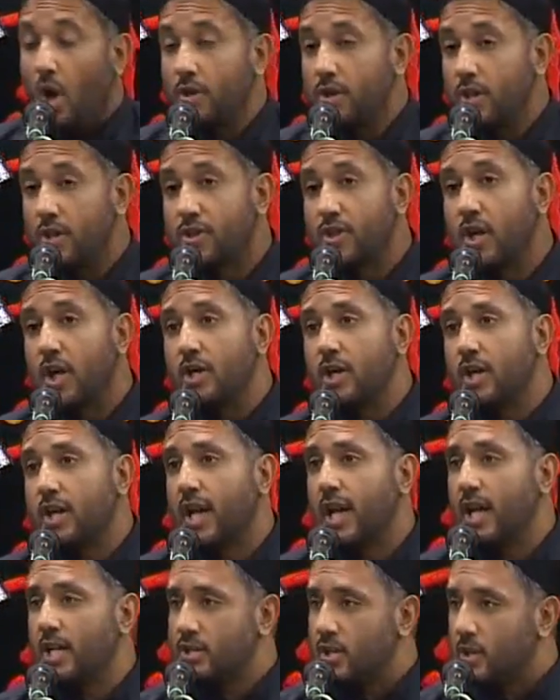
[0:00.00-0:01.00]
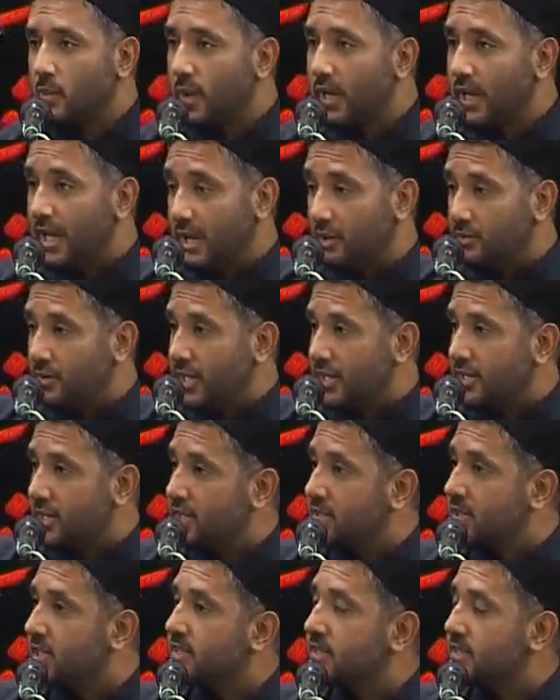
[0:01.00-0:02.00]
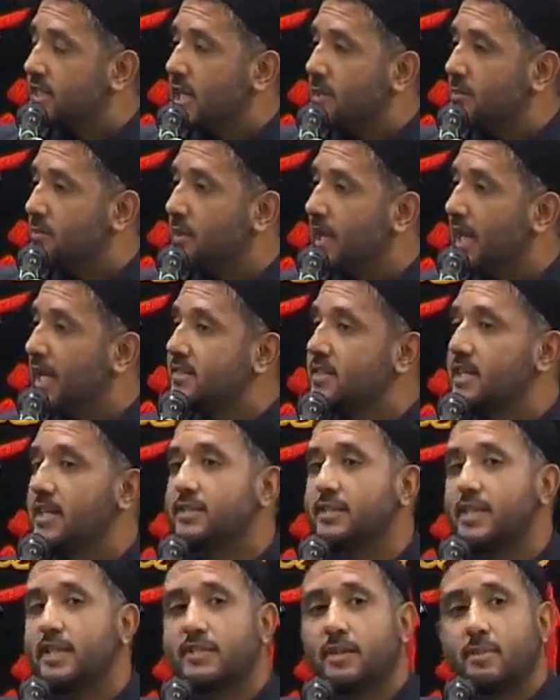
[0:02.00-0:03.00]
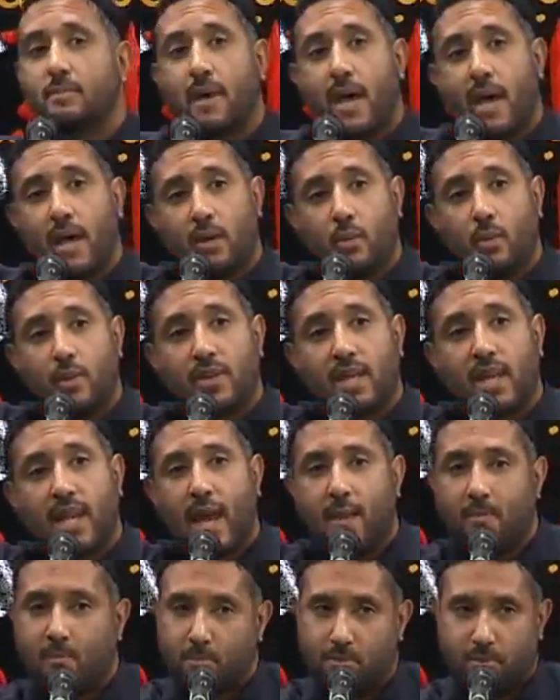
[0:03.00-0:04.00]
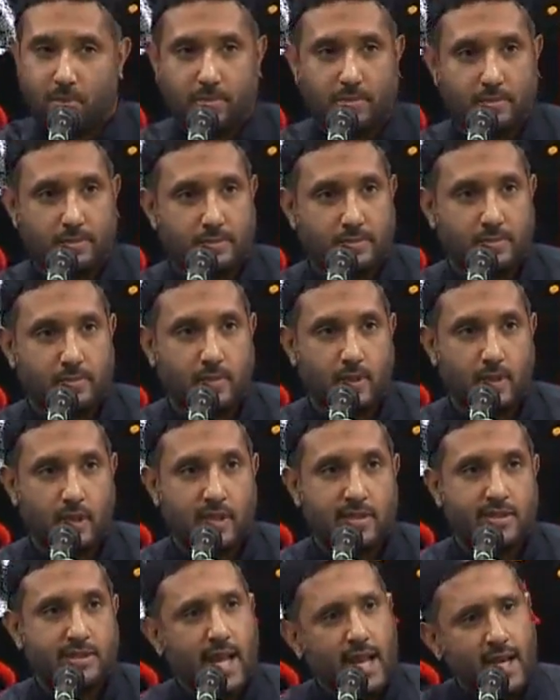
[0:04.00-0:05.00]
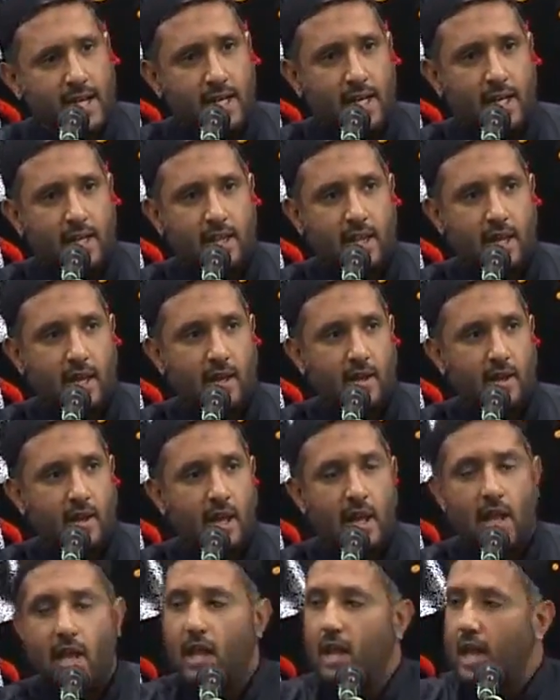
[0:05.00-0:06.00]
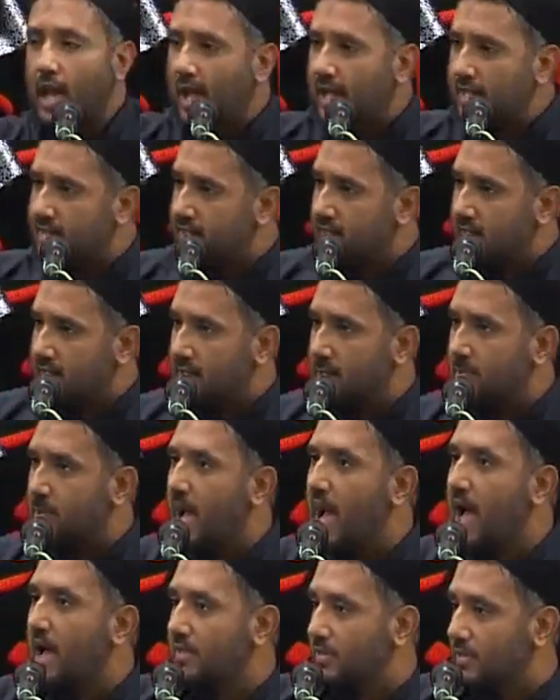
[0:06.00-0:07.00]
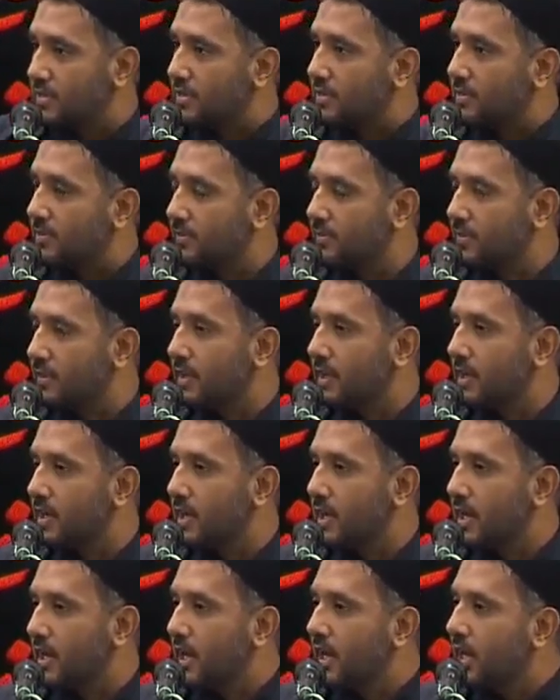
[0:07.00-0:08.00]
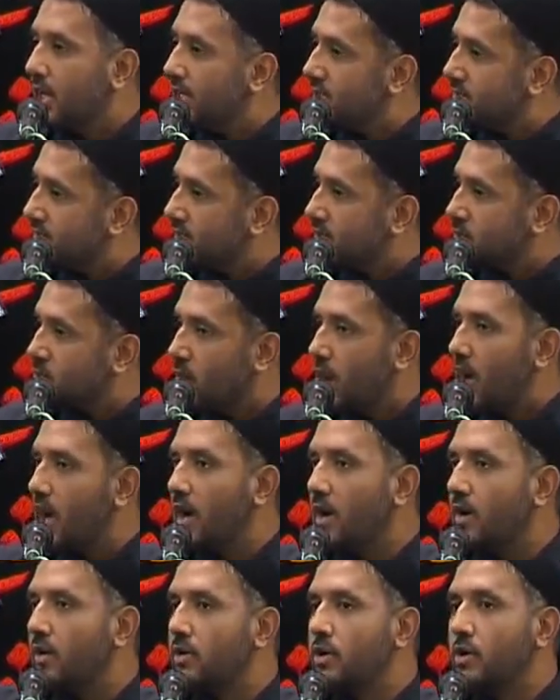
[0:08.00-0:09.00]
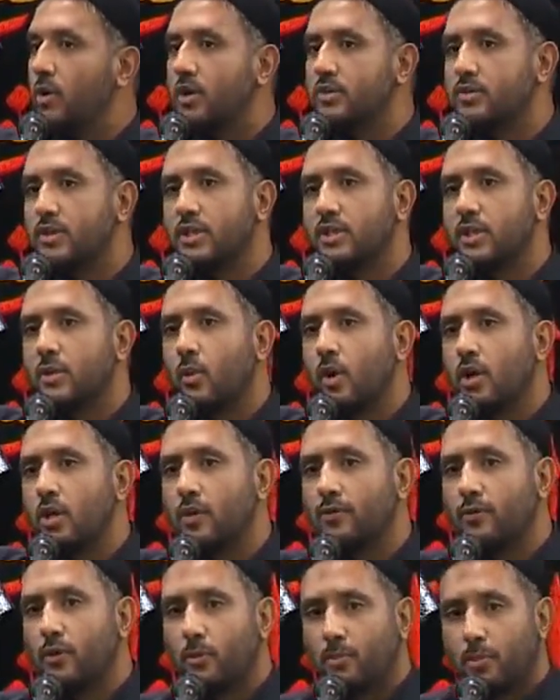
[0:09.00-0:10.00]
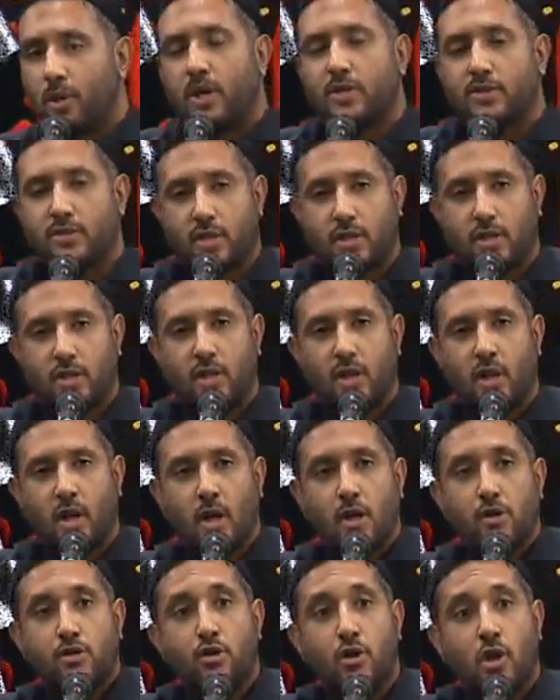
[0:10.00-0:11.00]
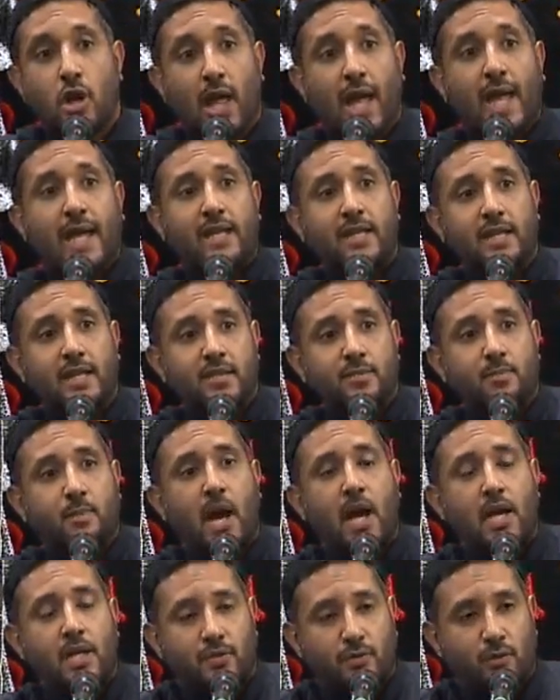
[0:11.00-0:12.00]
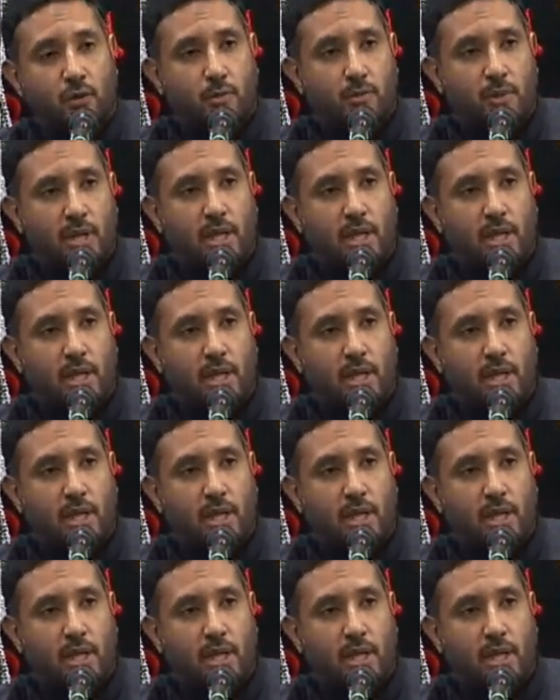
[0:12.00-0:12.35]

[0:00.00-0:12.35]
On the third occasion, when he reaches this same place, he sees a man with a lamp standing there, lighting the path. He says, wow, you are such a wonderful person to light this path for